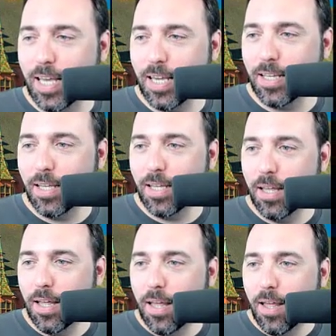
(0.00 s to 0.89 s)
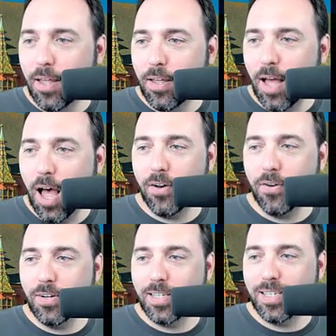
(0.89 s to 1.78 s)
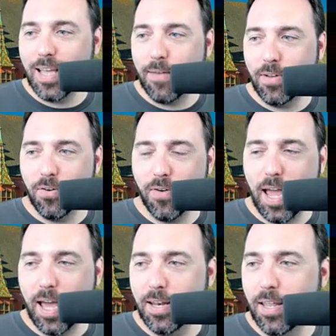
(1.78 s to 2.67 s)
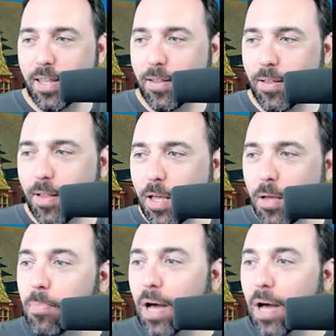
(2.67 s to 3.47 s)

one of these things, $107,000.